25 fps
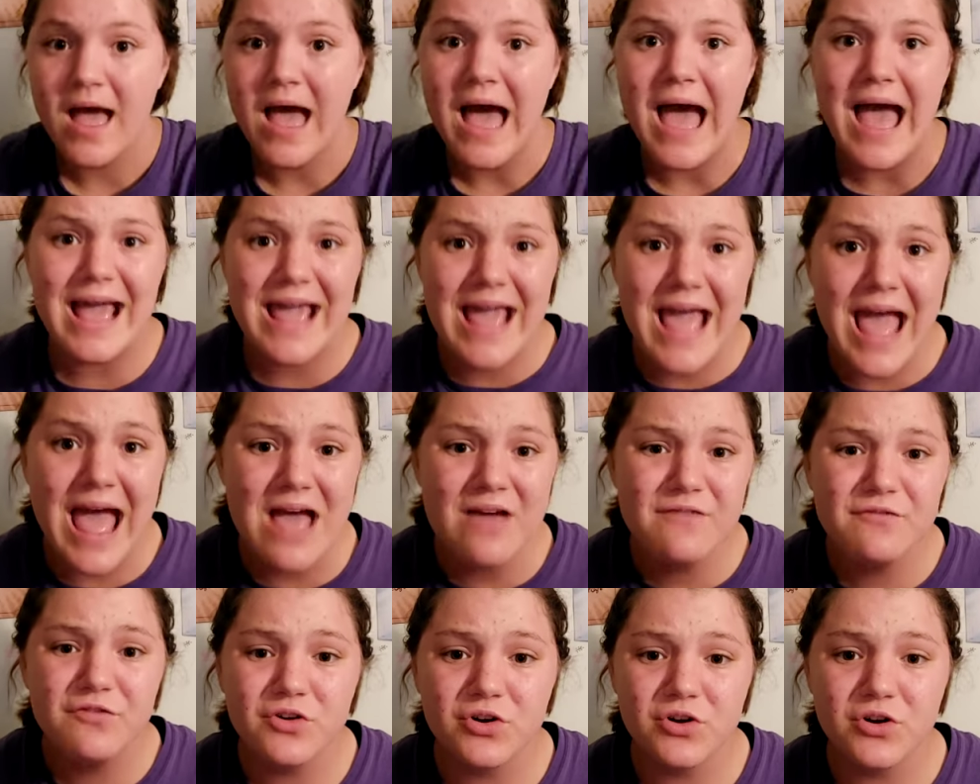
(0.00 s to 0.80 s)
I
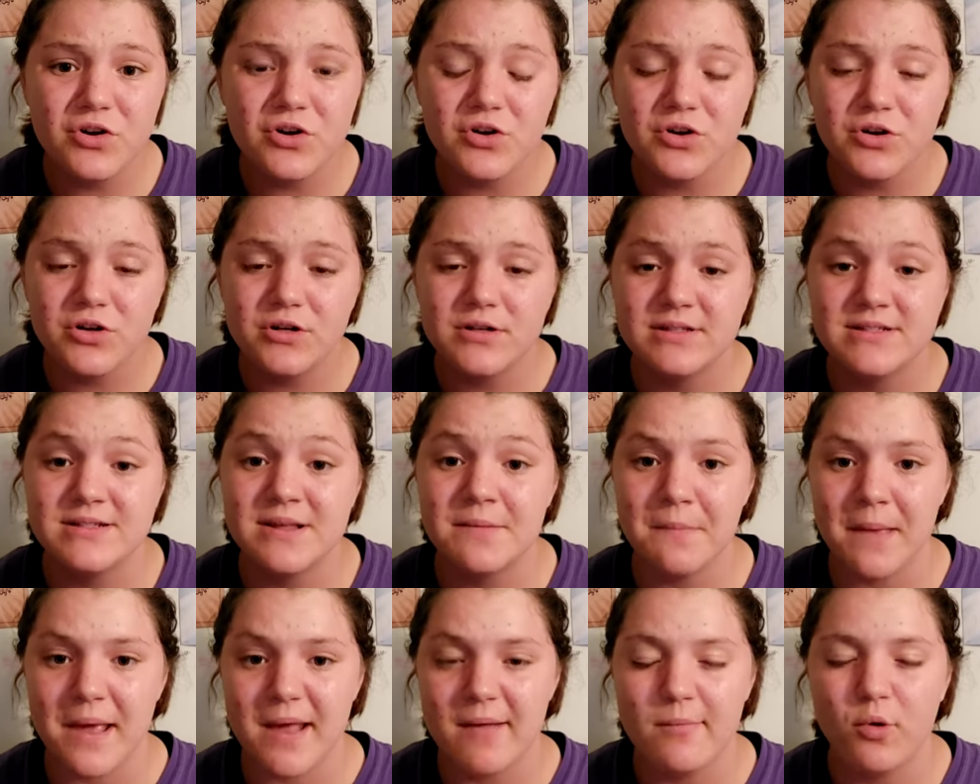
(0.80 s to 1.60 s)
have heard
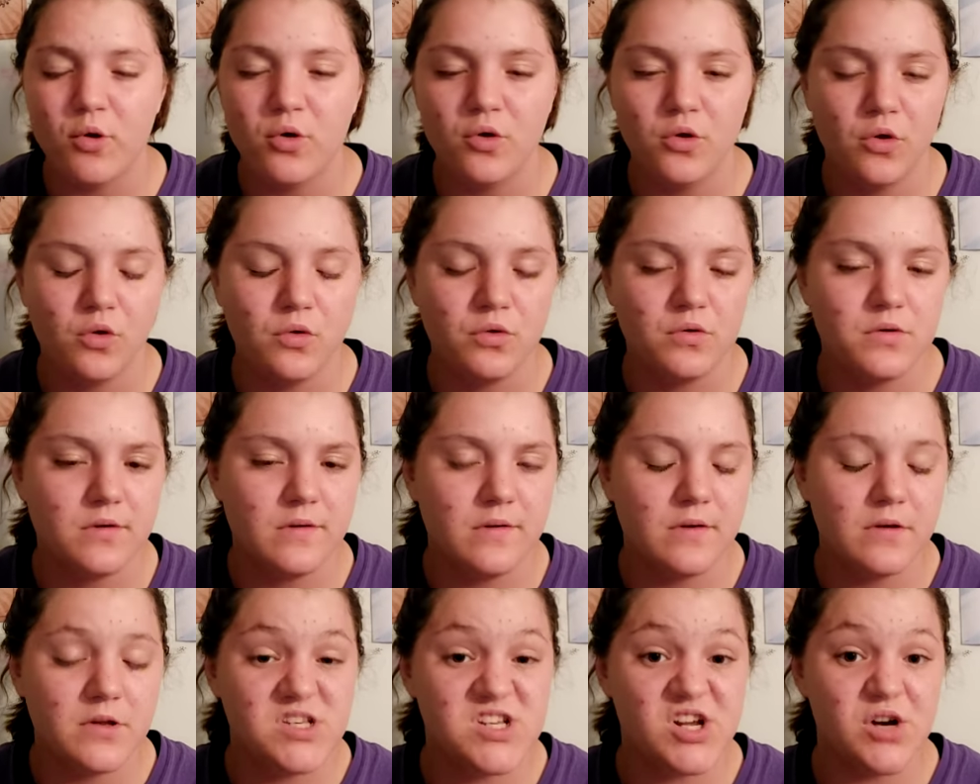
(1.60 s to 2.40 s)
some people who
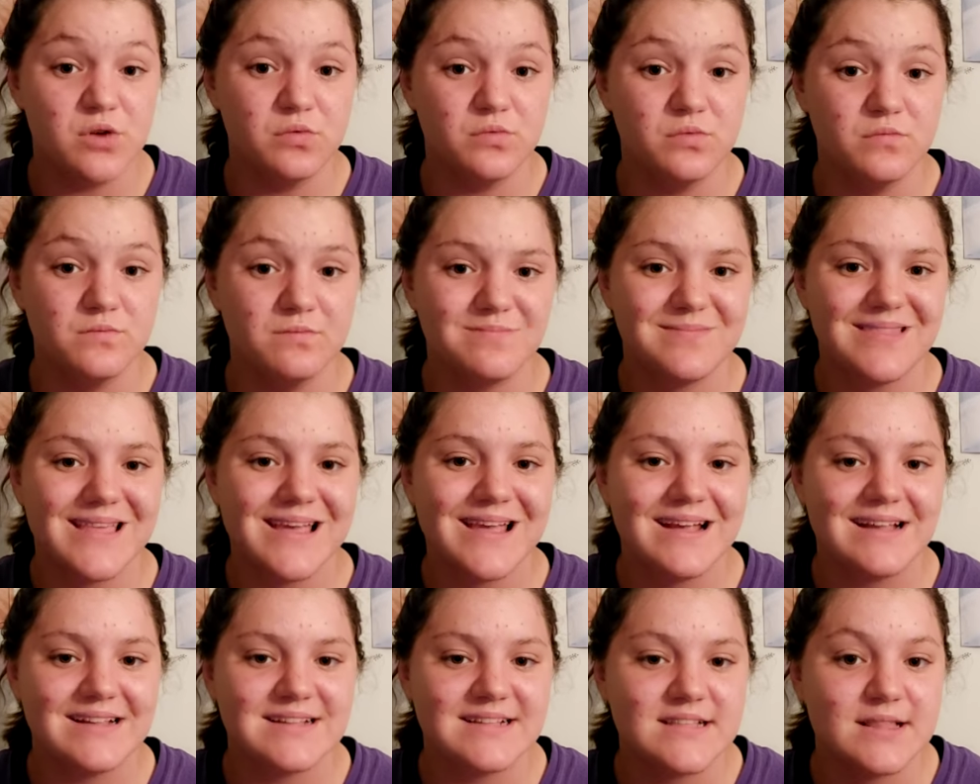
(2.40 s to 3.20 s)
don't
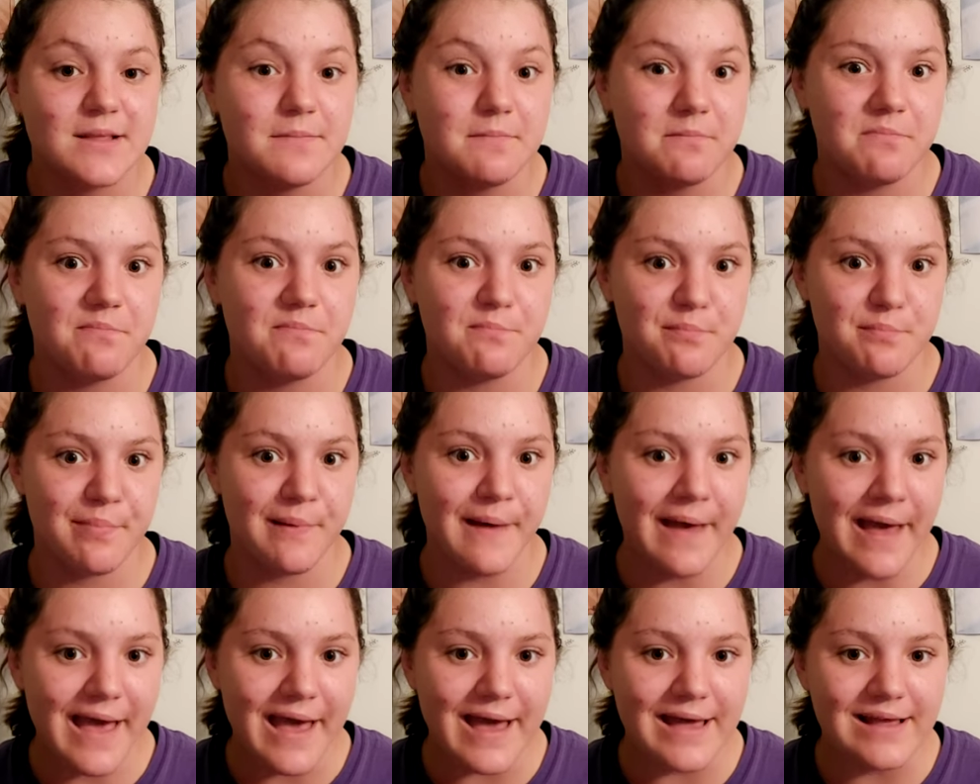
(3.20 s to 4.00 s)
think it's the
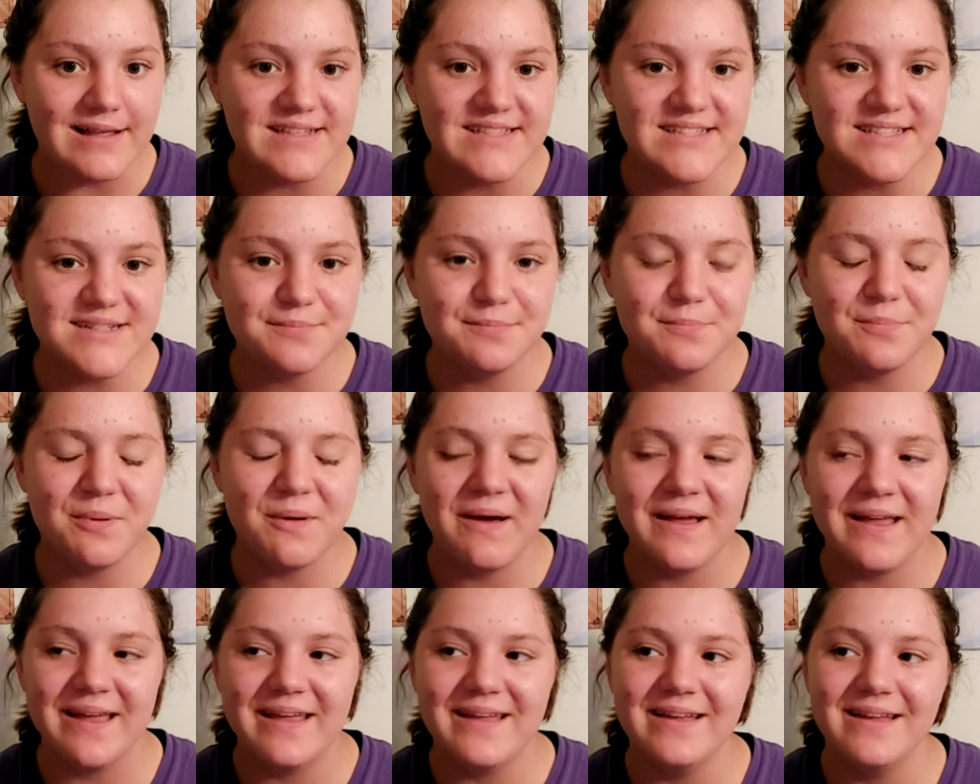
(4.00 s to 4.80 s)
best,
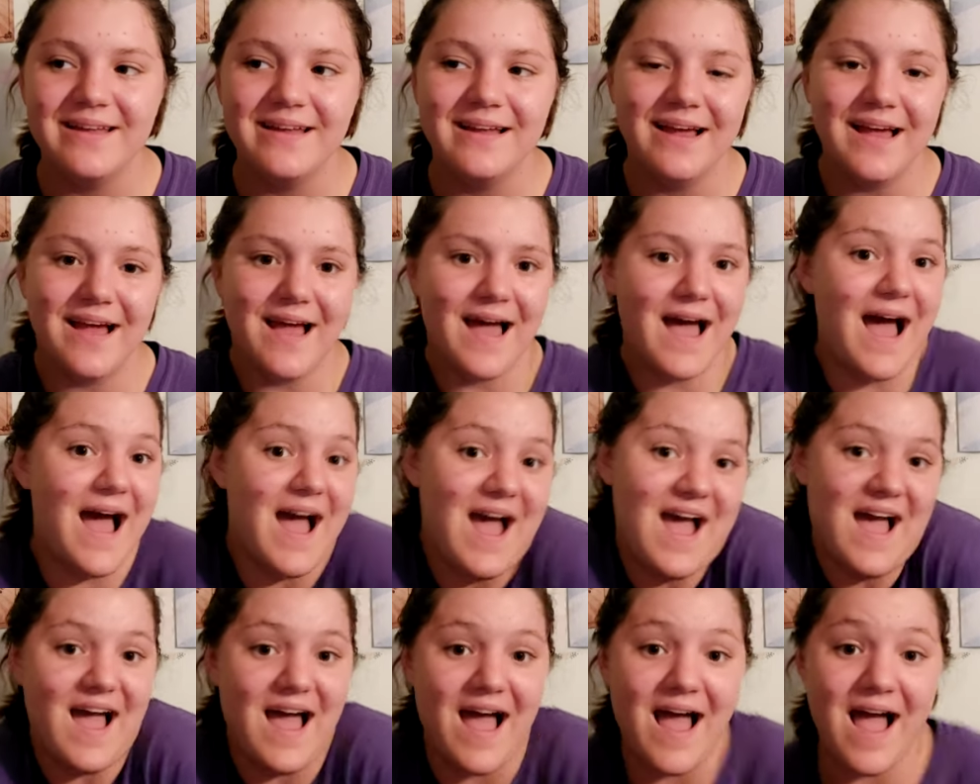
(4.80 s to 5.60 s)
but
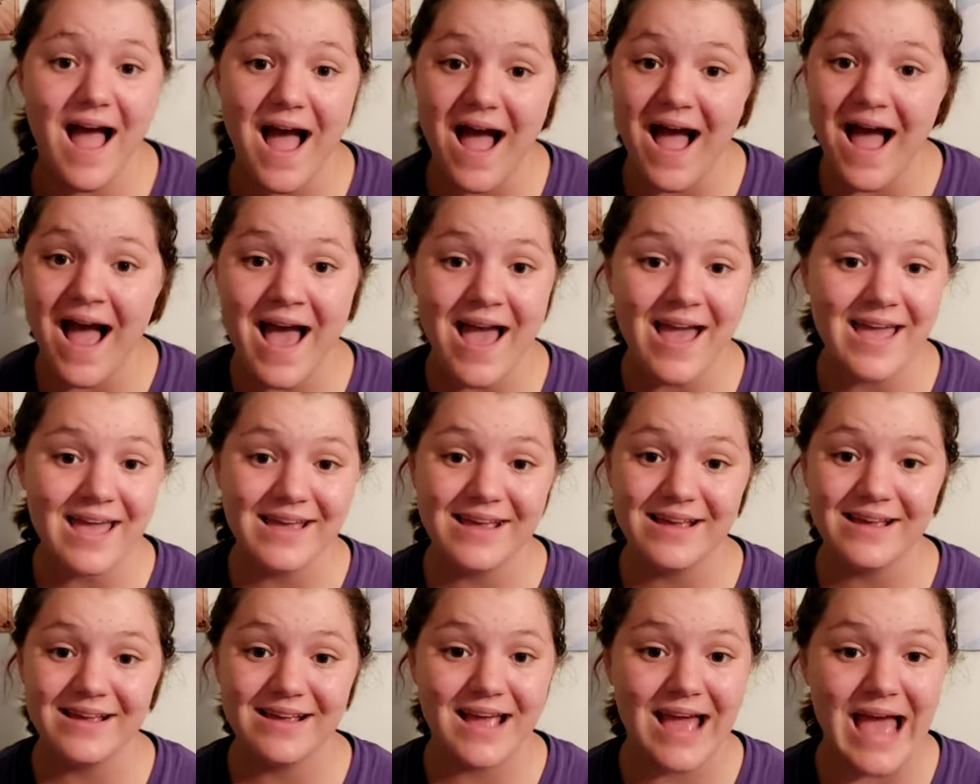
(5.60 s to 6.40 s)

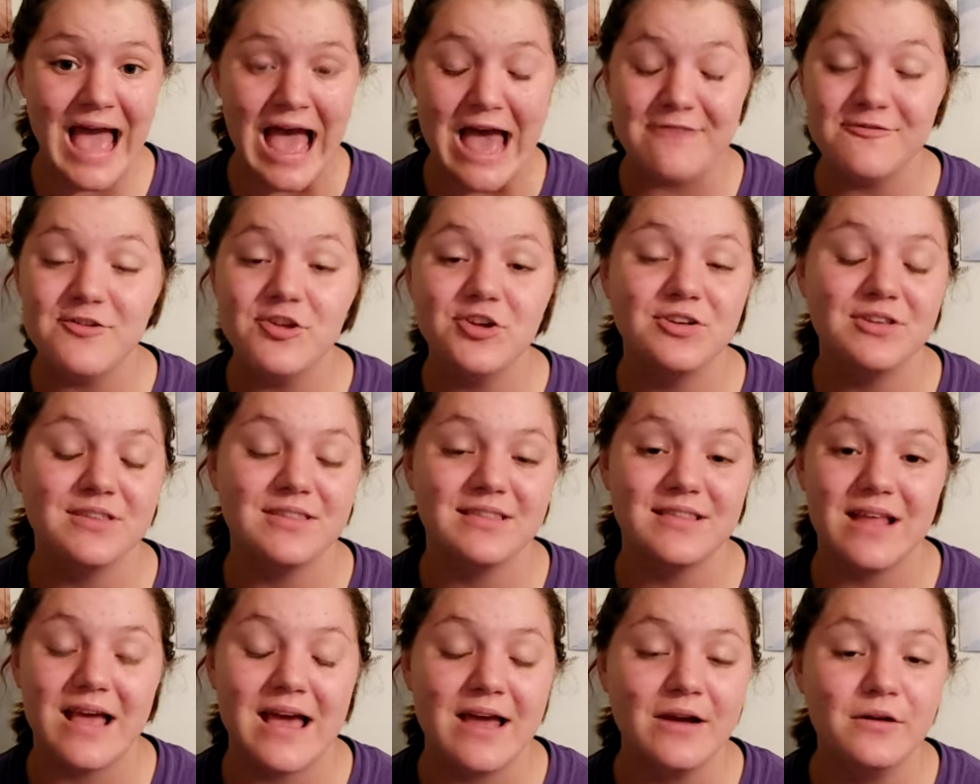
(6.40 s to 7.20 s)
I haven't,
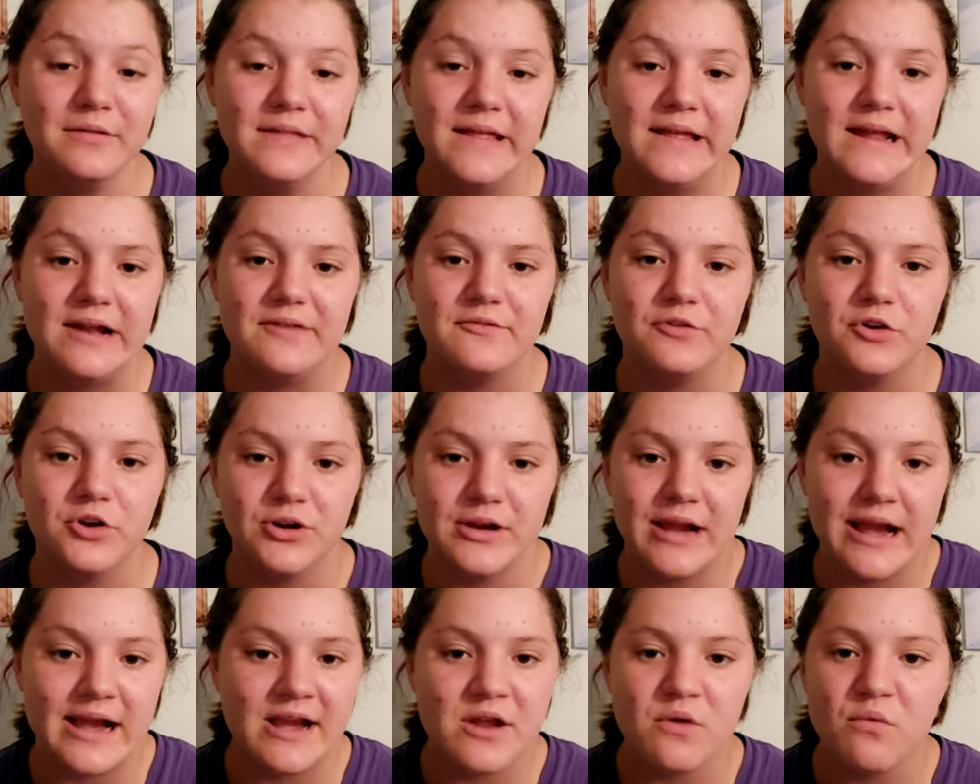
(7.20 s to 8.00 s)
I don't think I've heard
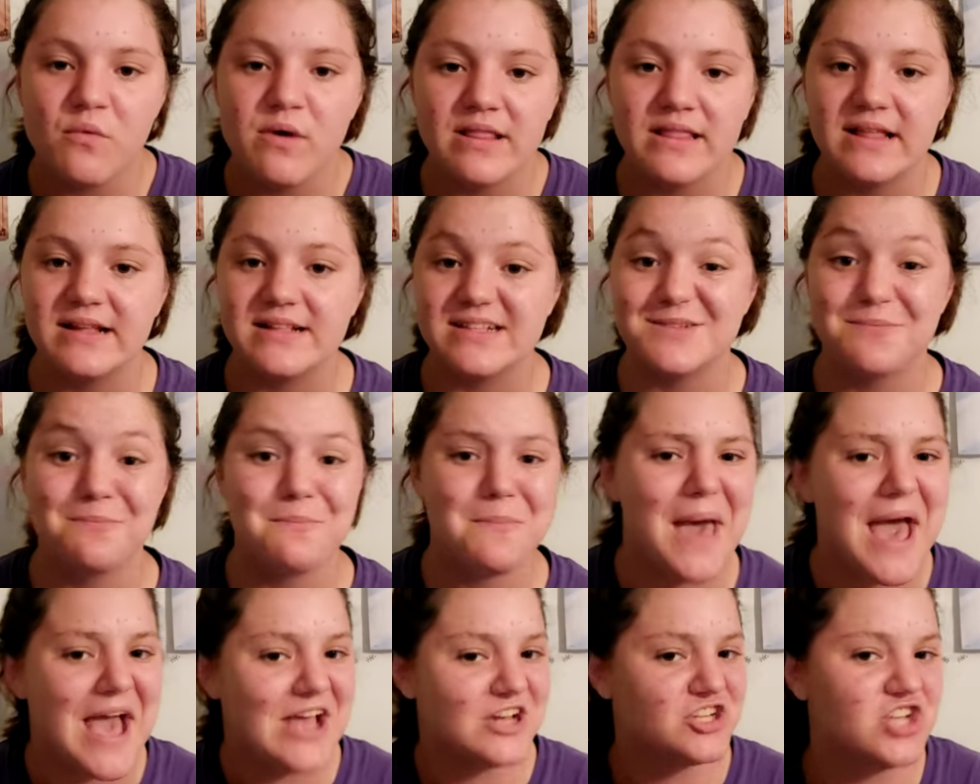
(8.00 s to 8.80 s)
anyone that's
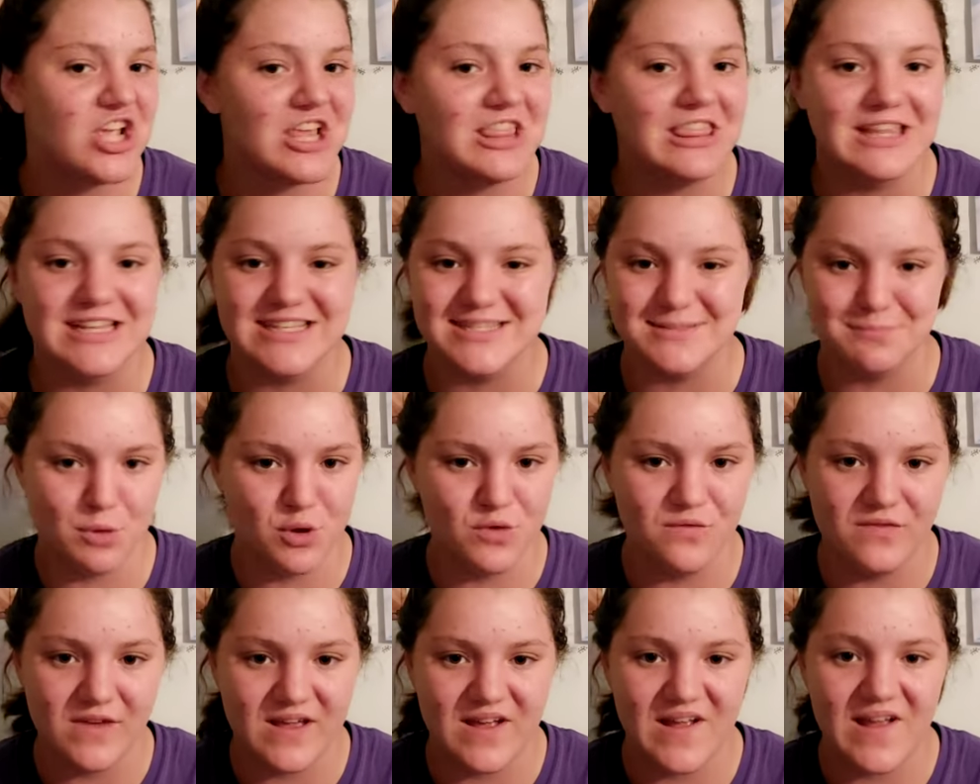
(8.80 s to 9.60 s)
bashing this
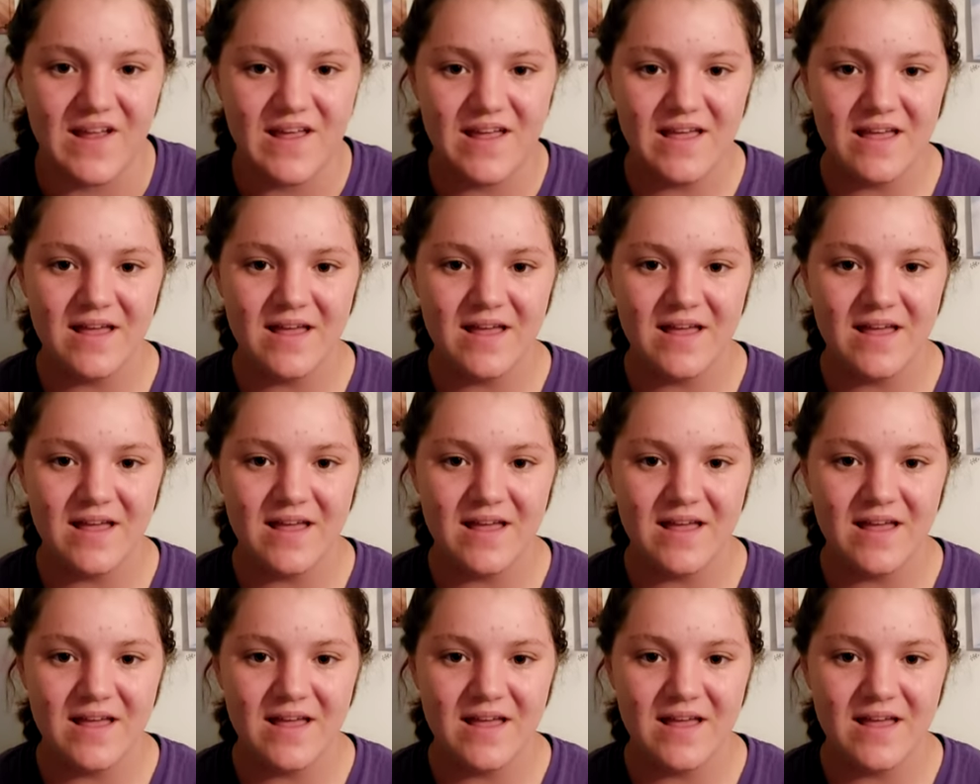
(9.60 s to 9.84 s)
movie.